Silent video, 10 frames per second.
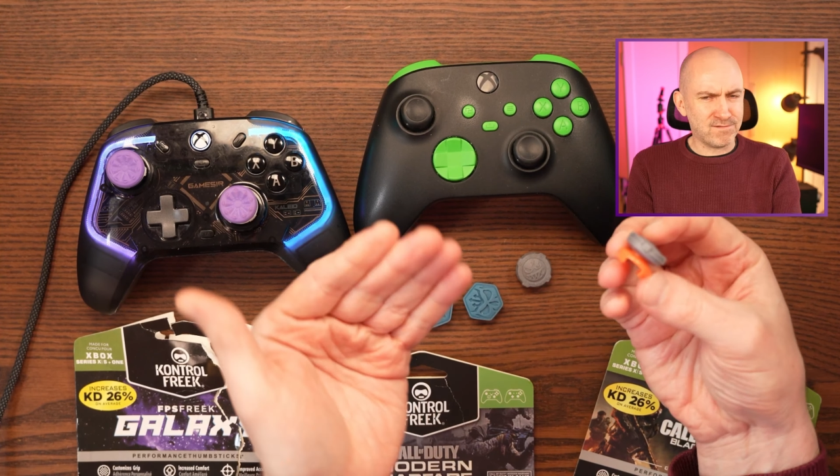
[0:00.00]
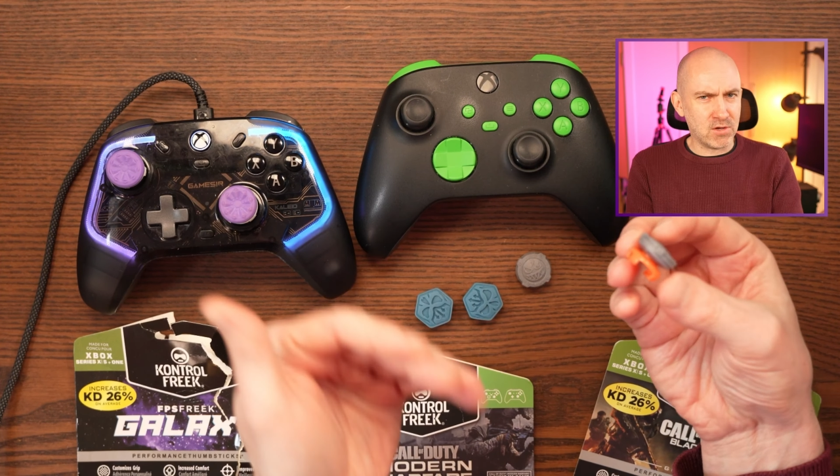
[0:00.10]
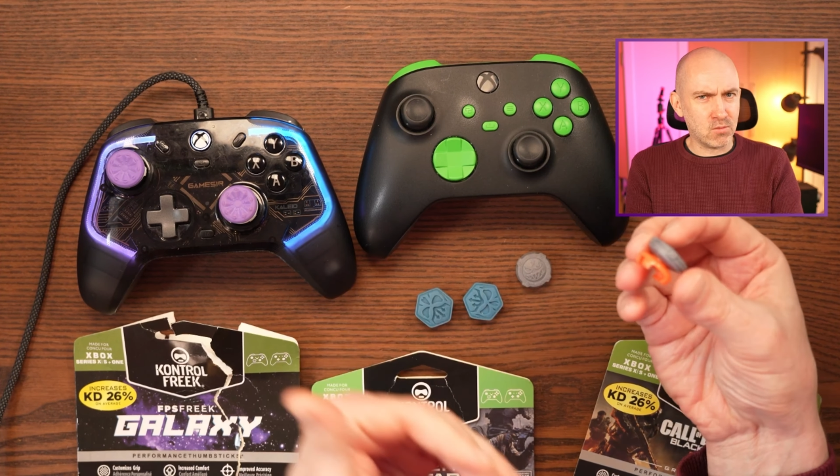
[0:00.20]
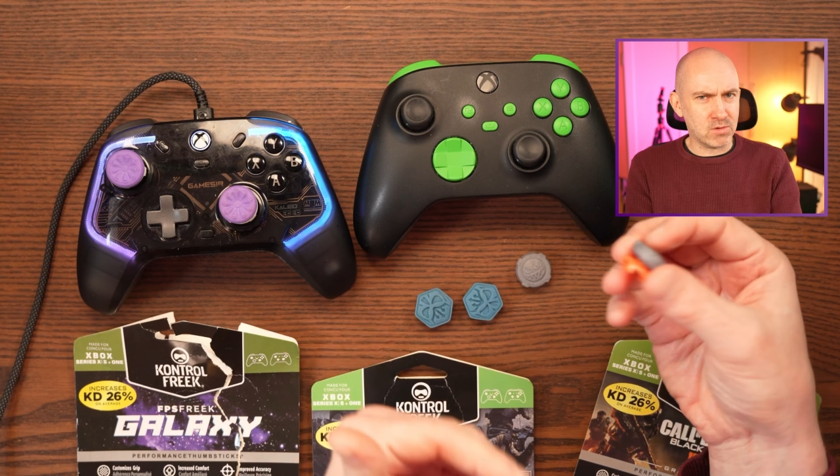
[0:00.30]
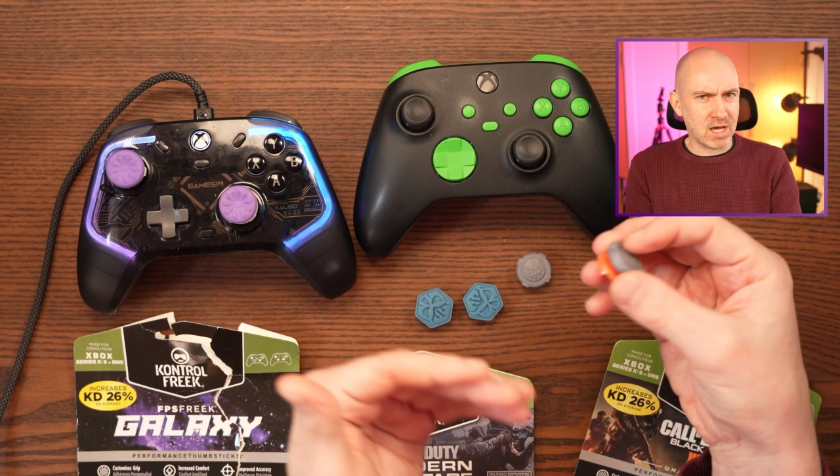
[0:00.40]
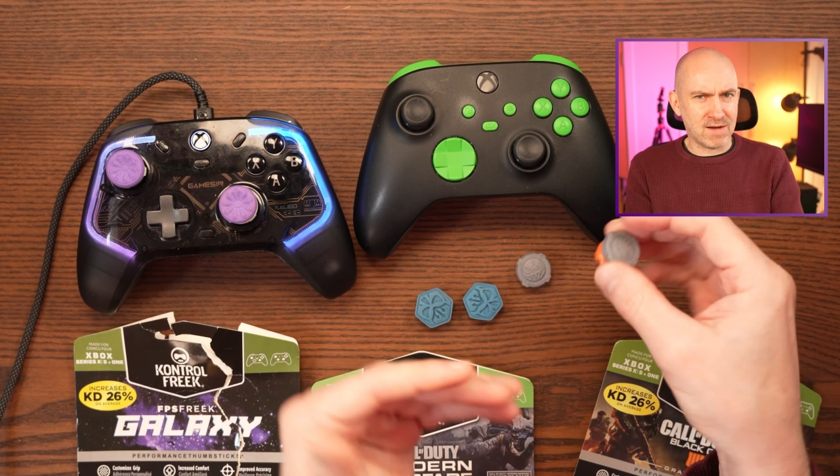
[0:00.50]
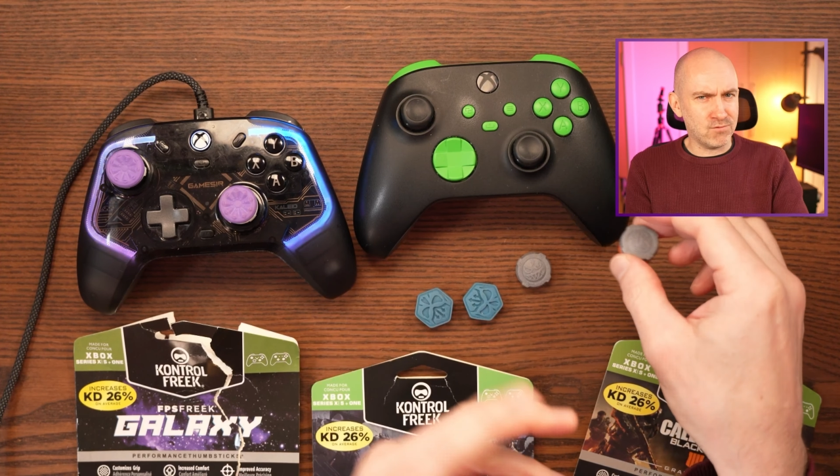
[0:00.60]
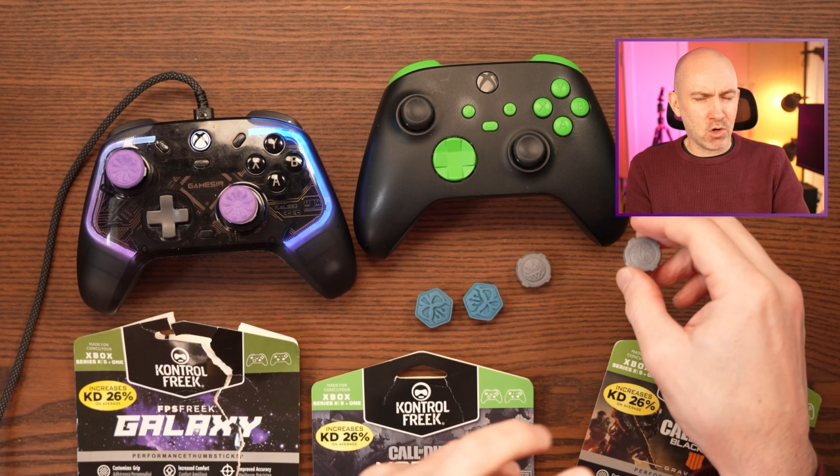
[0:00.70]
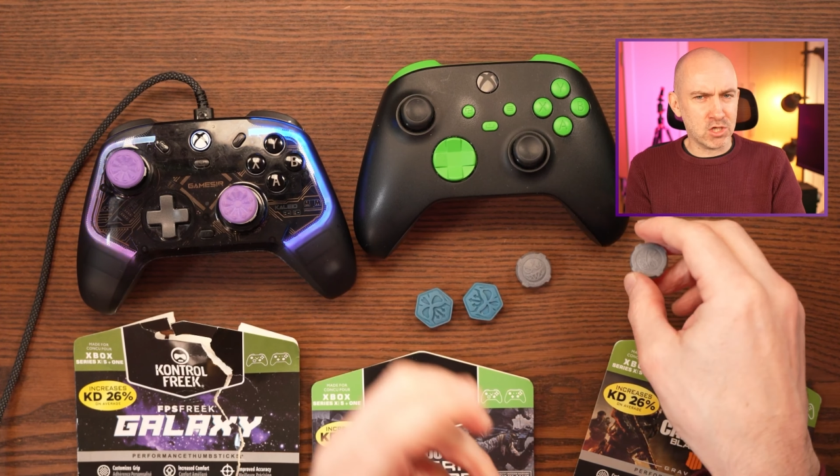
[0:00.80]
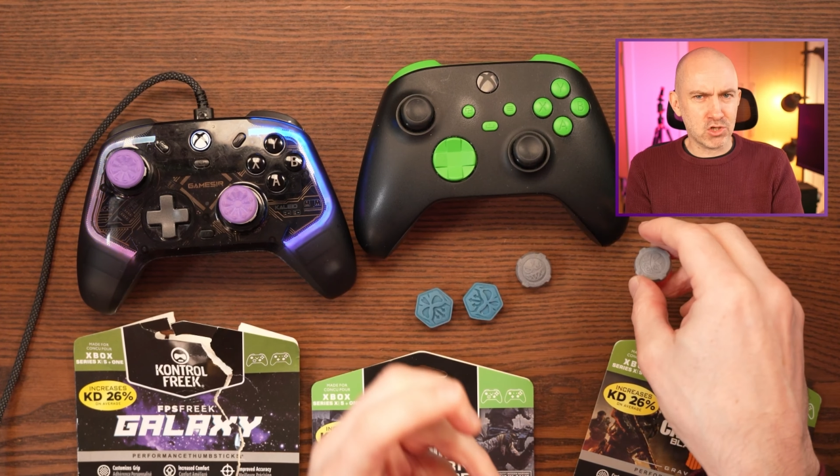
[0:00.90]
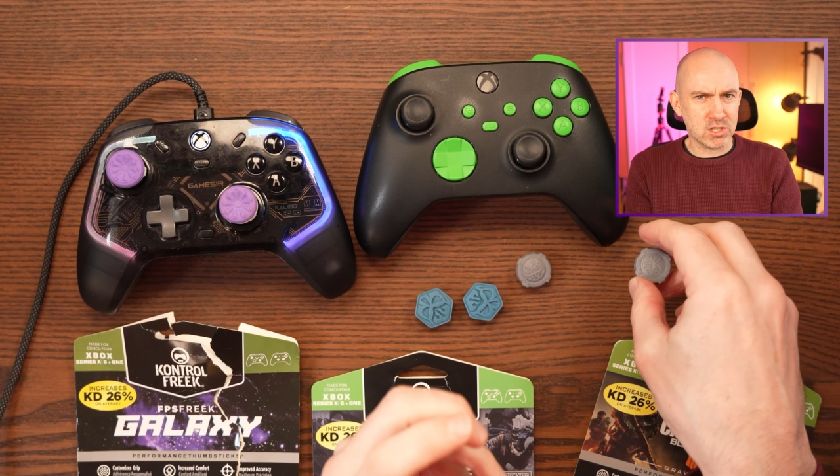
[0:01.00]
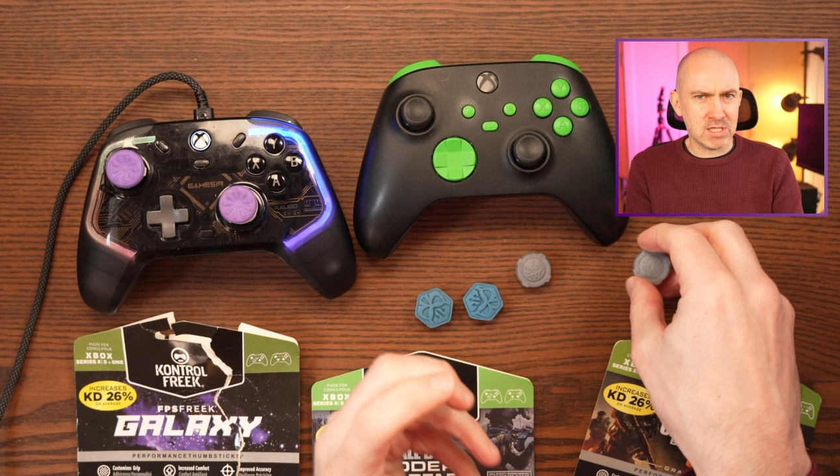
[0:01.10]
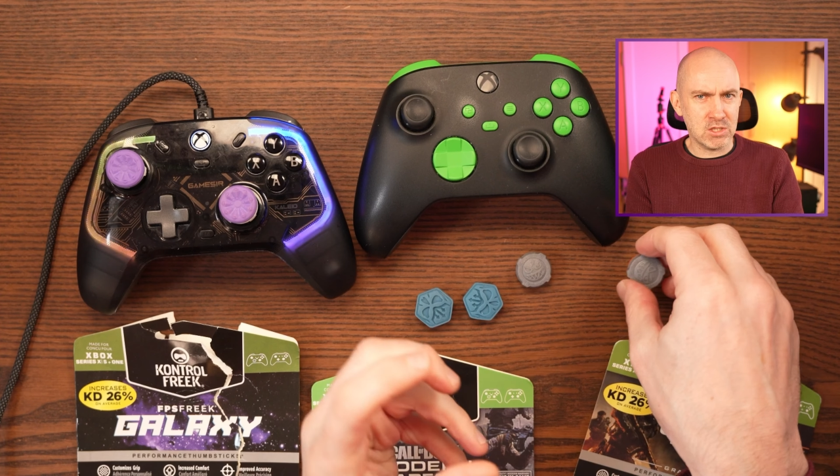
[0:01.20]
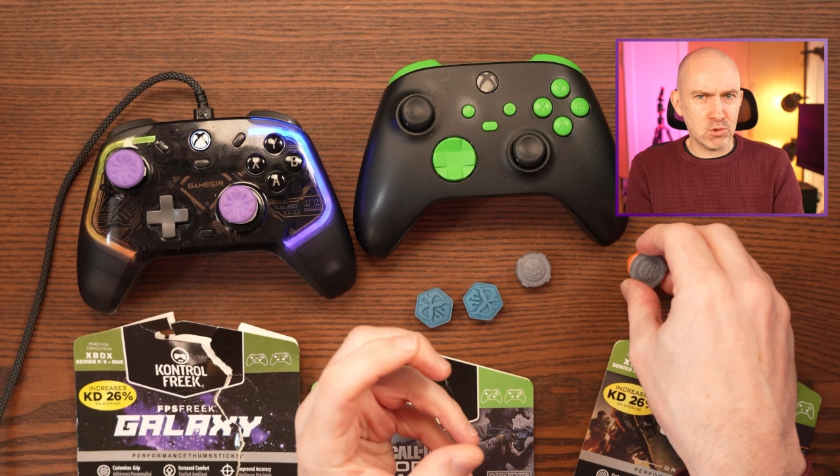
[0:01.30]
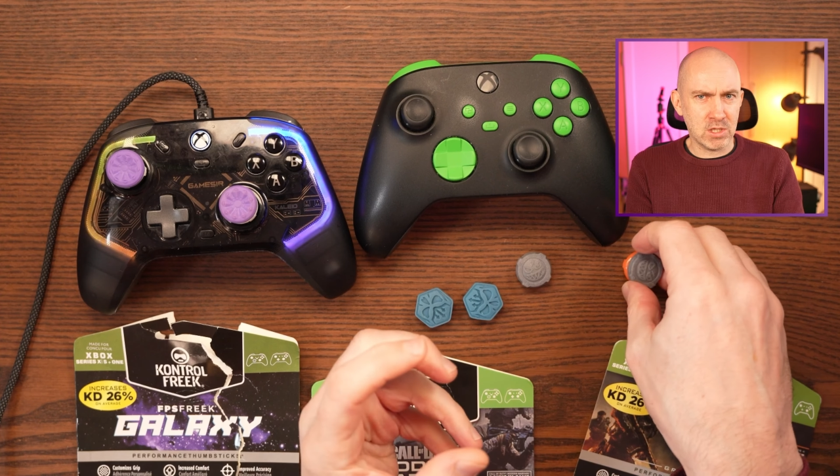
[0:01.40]
I feel that I've not
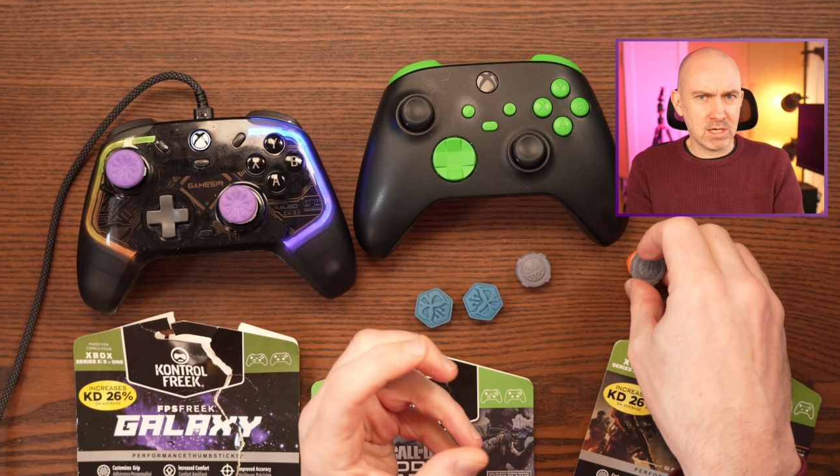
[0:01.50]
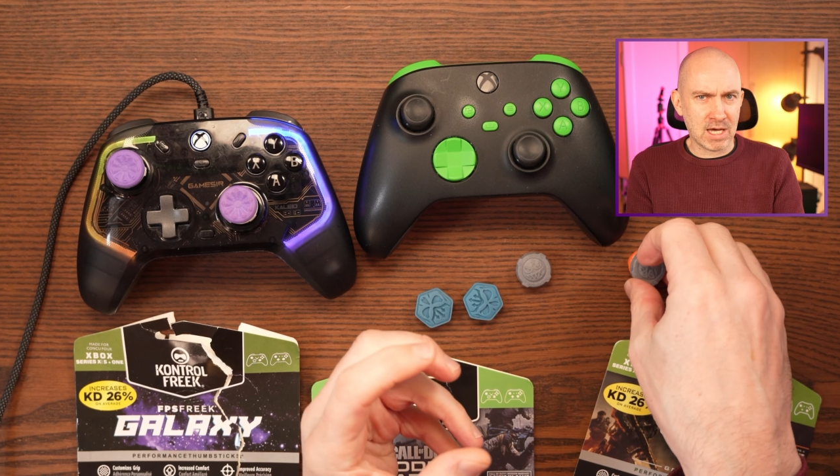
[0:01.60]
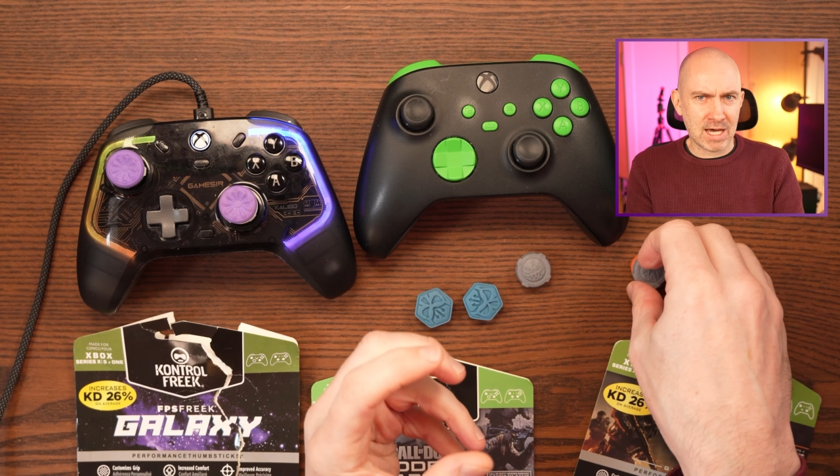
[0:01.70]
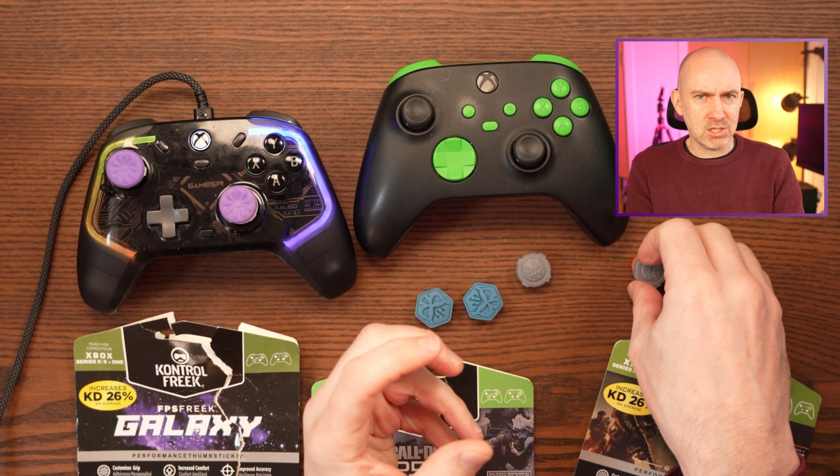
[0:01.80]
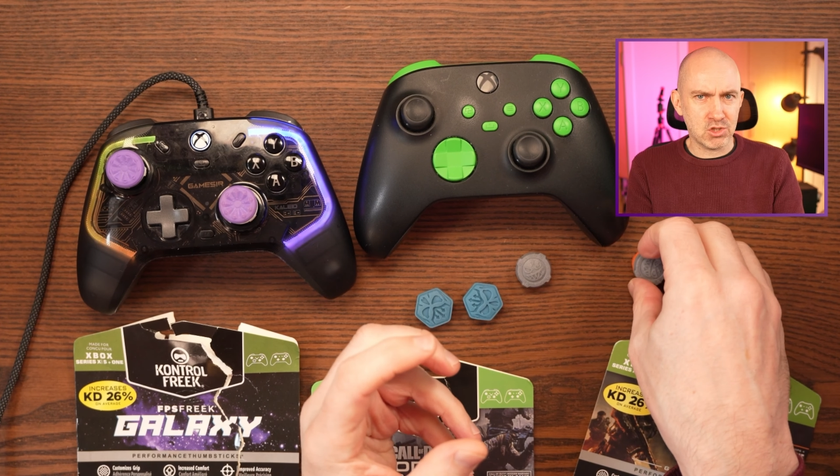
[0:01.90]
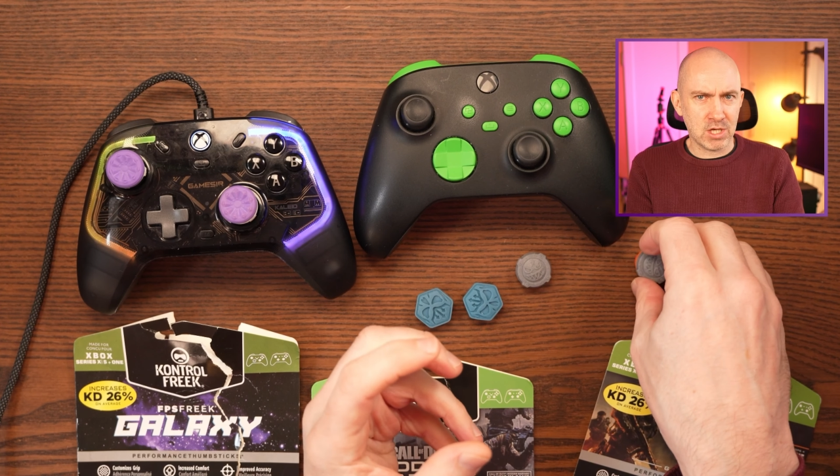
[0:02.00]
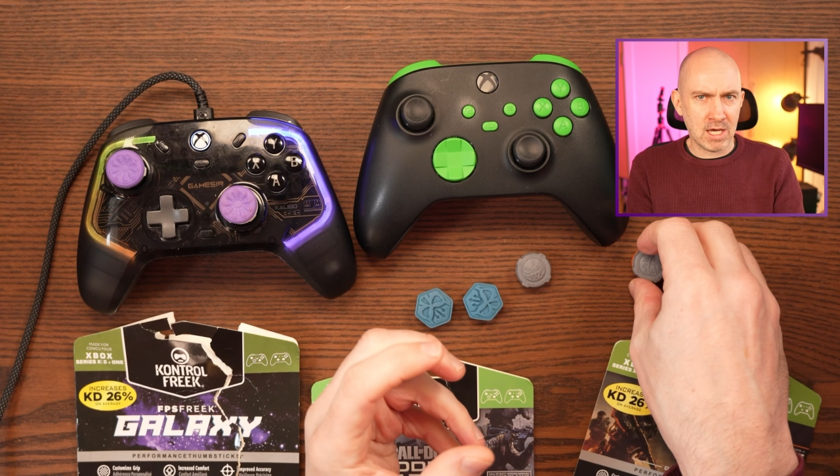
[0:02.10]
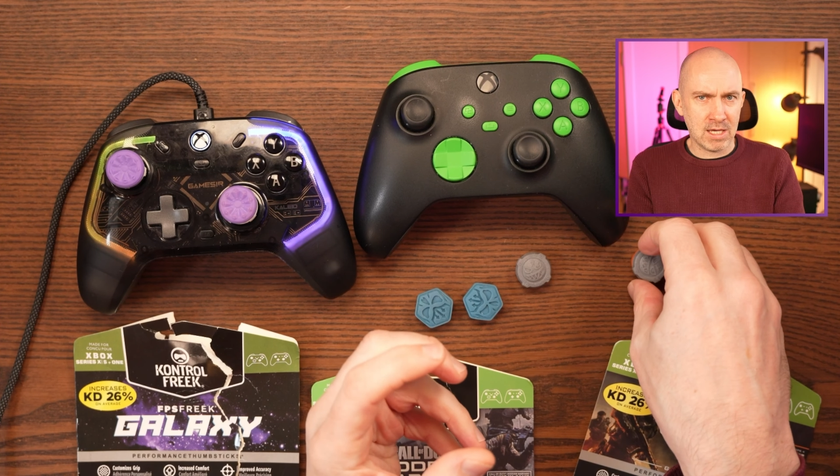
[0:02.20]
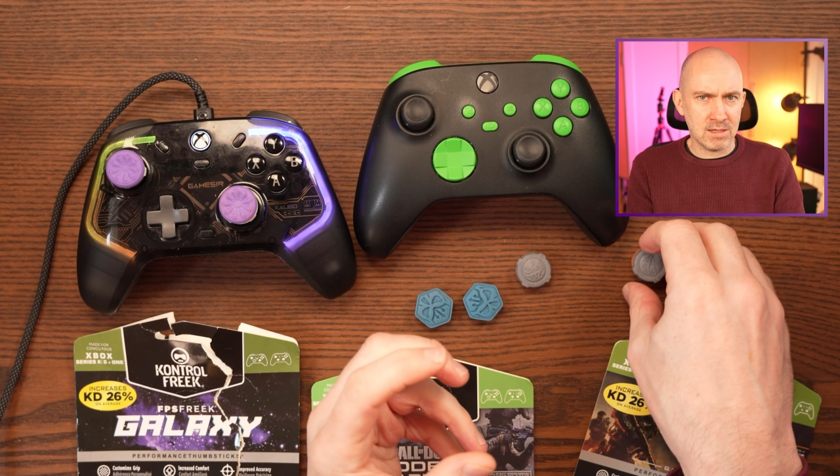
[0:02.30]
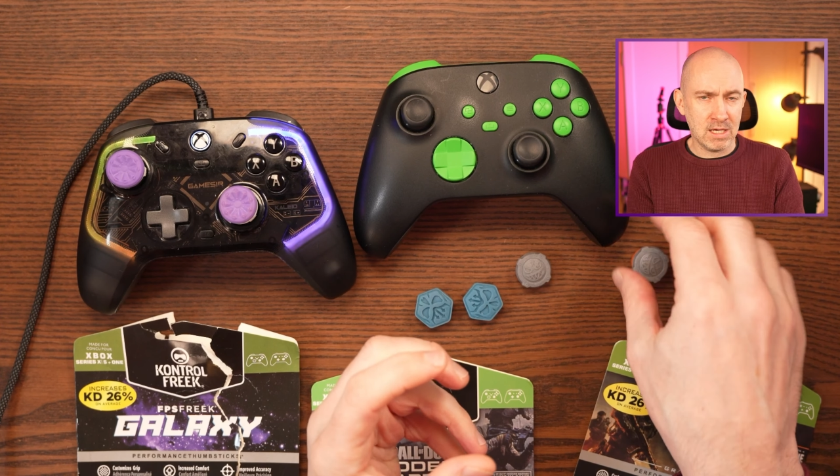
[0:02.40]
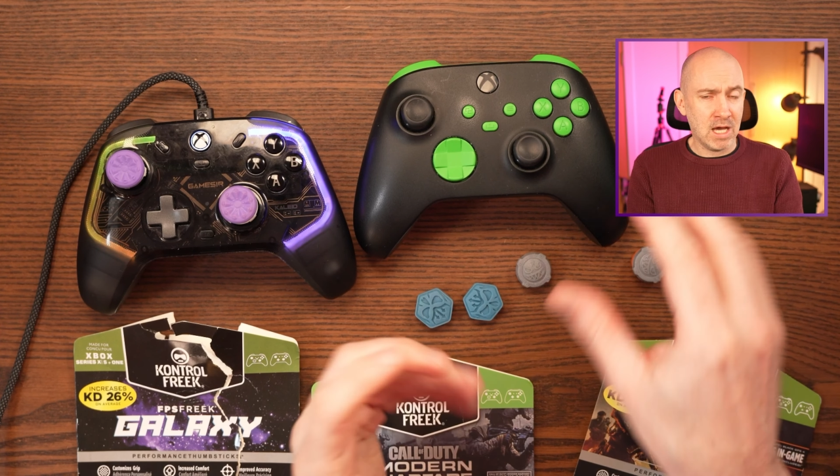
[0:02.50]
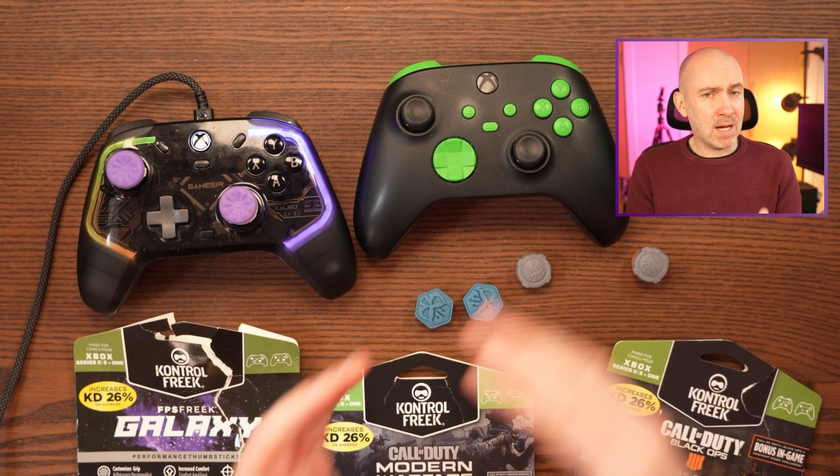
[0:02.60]
adjusted to it as yet.